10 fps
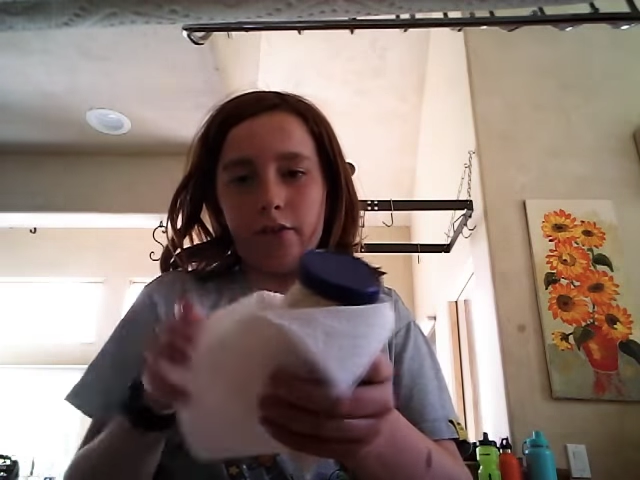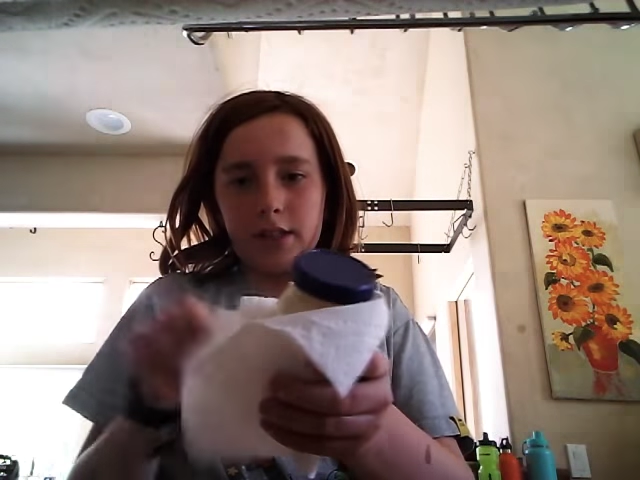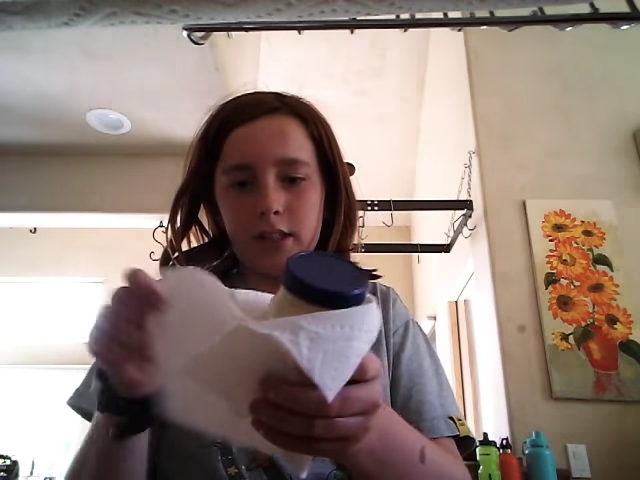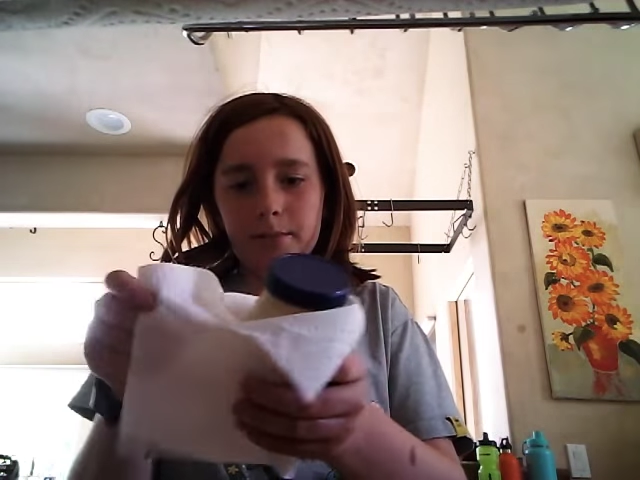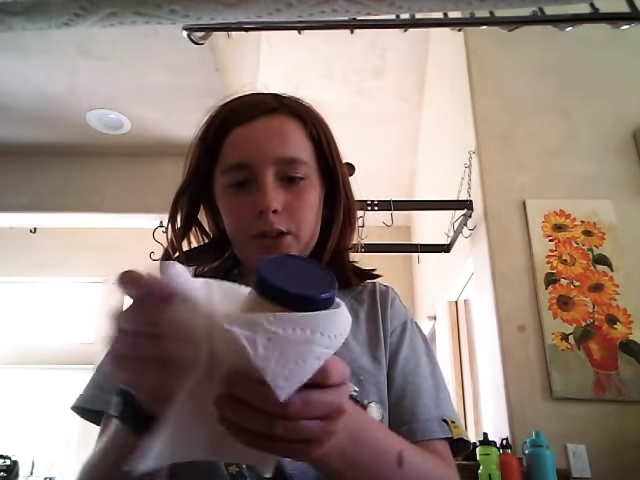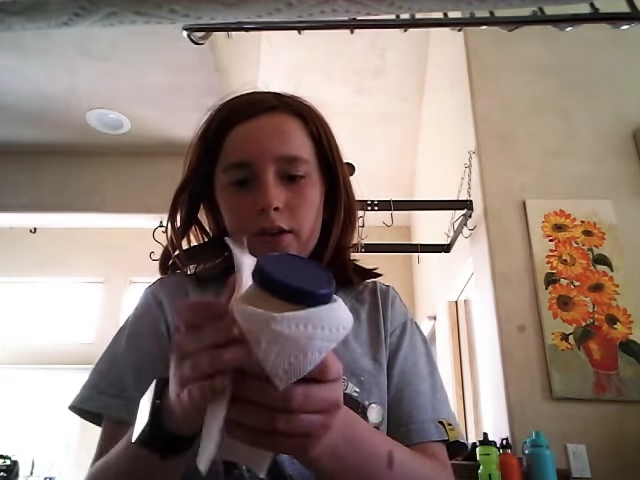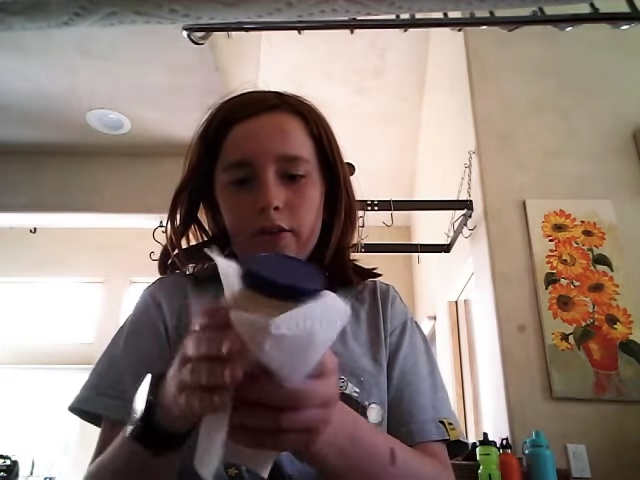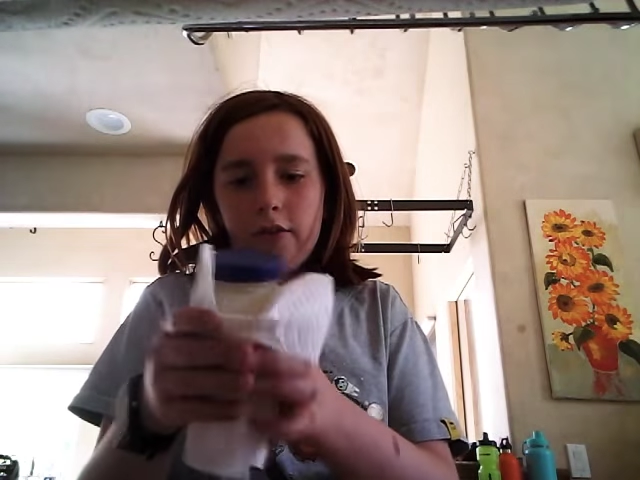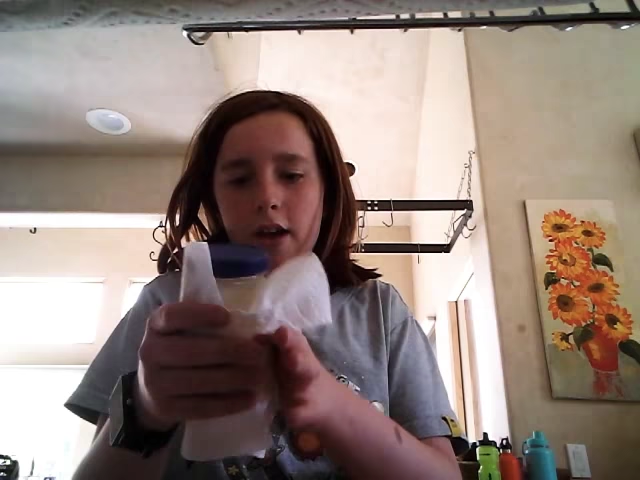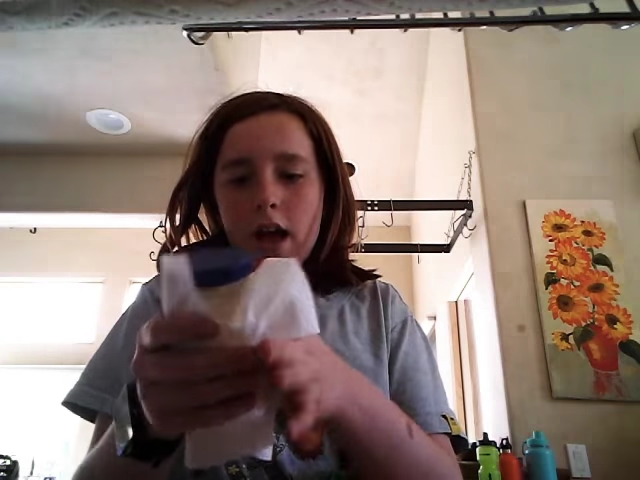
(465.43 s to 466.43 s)
with some sort
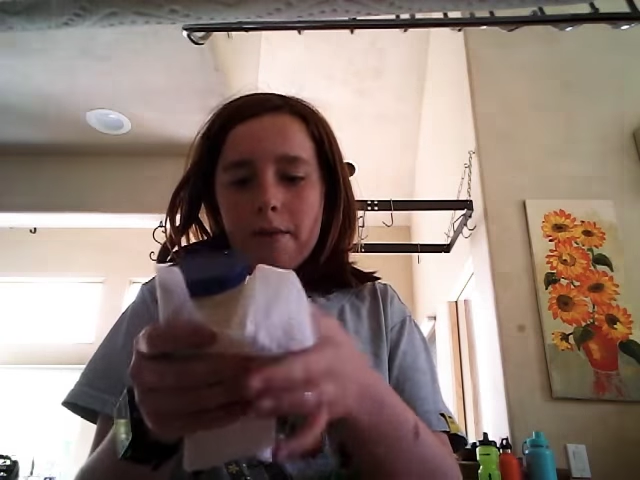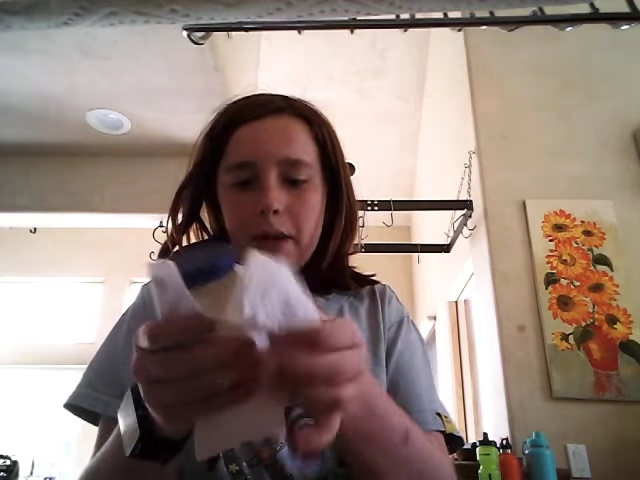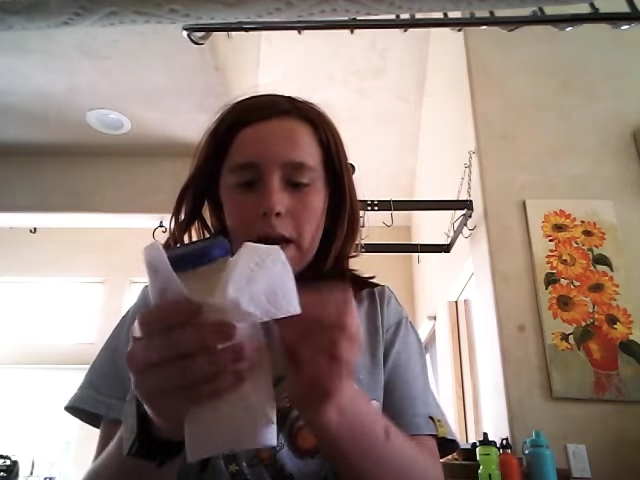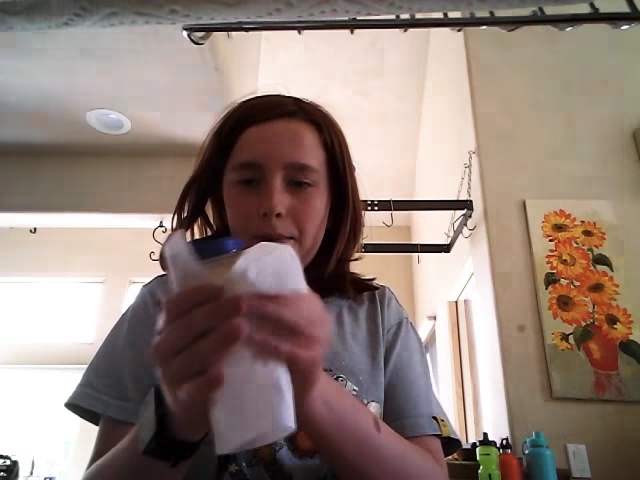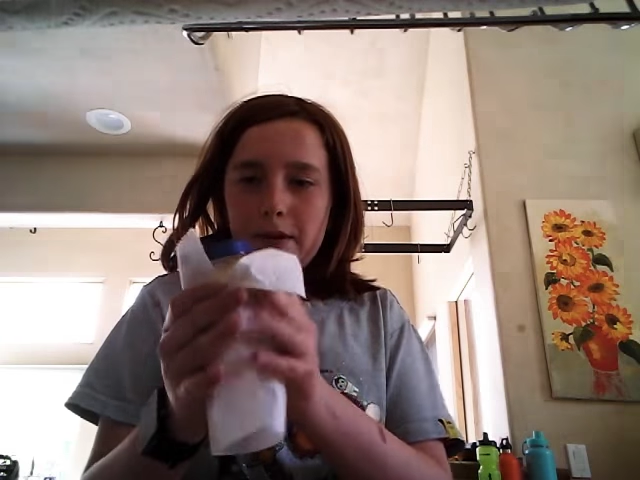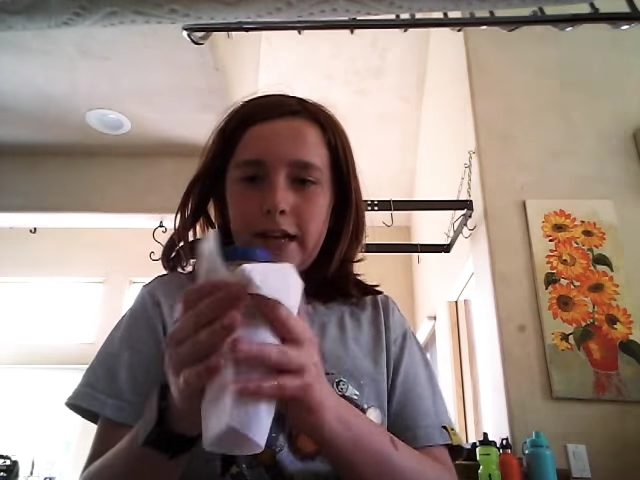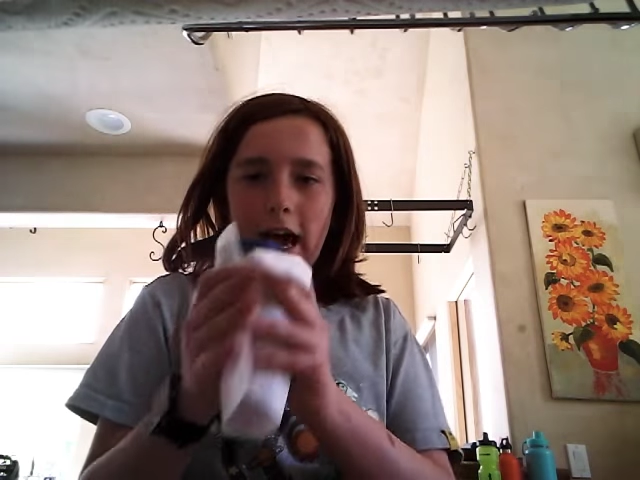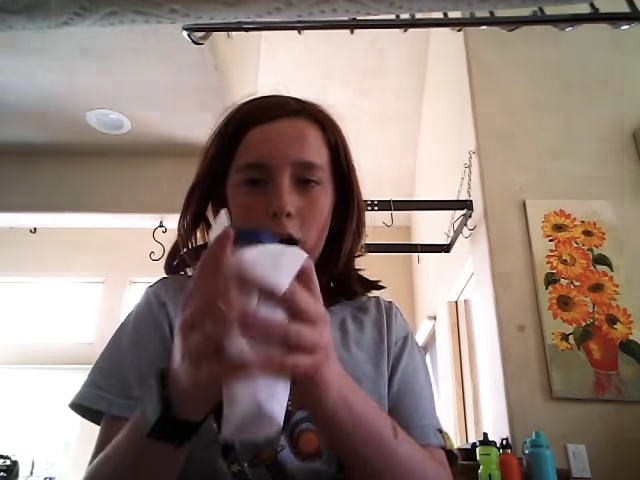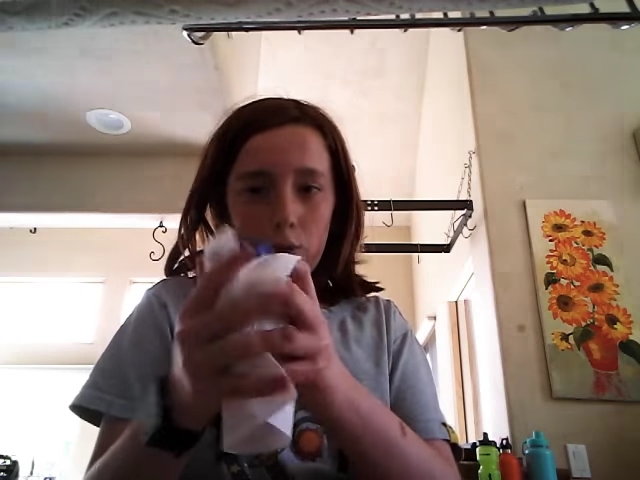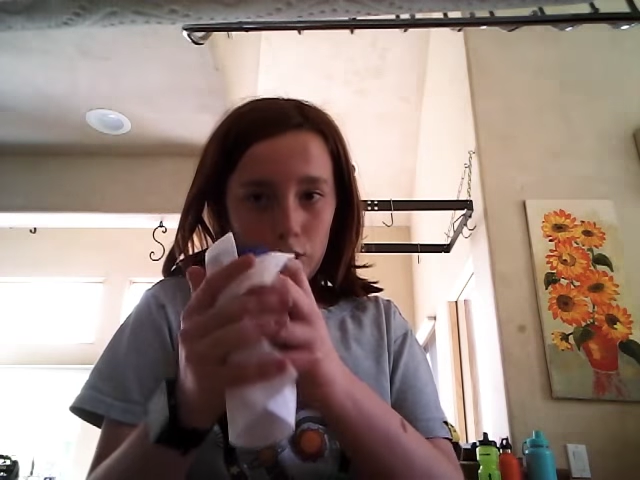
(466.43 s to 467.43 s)
of paper
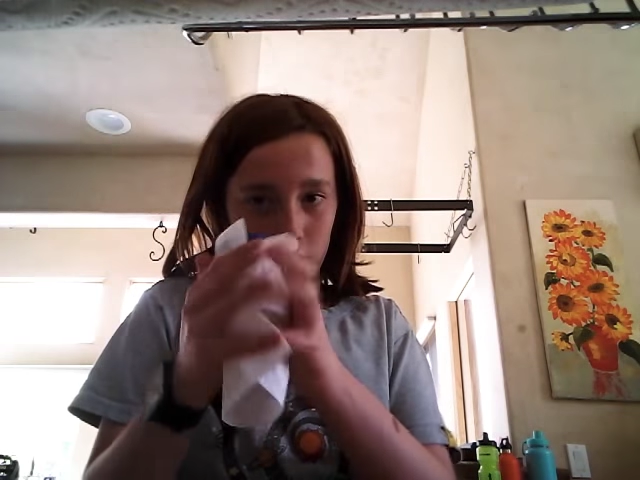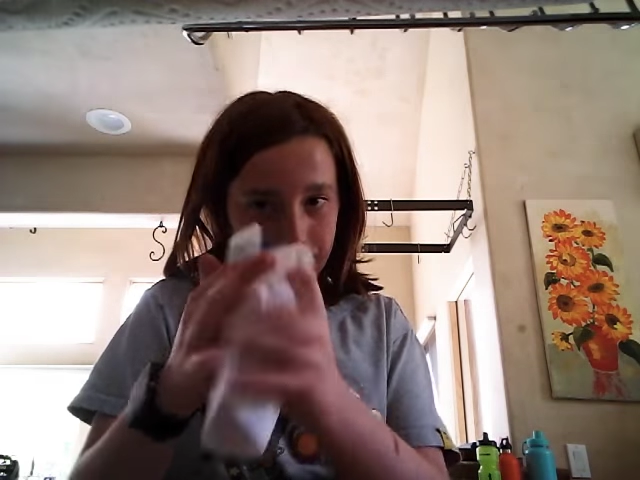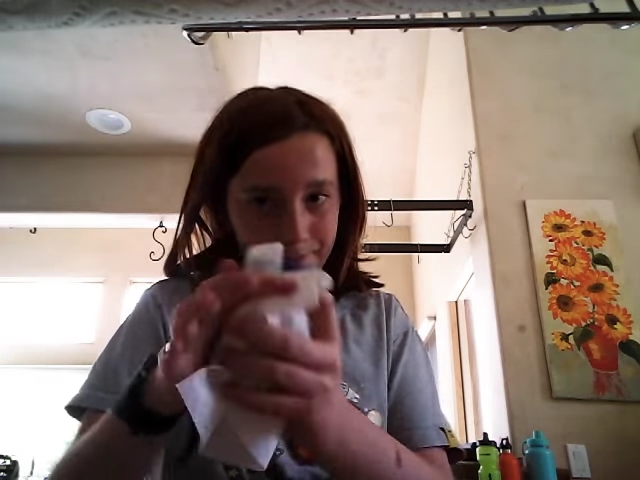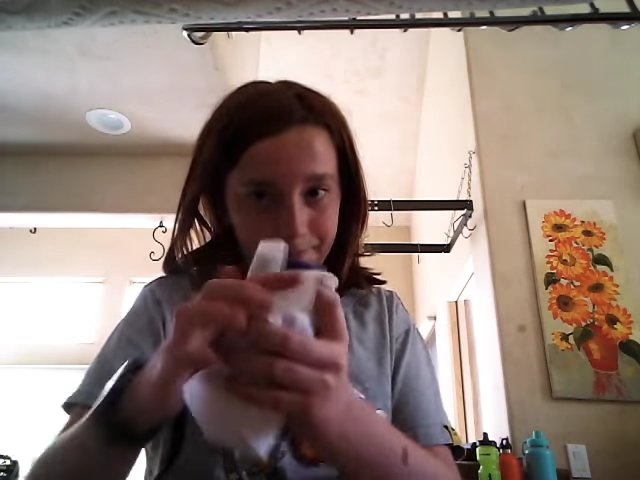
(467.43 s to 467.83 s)
towel.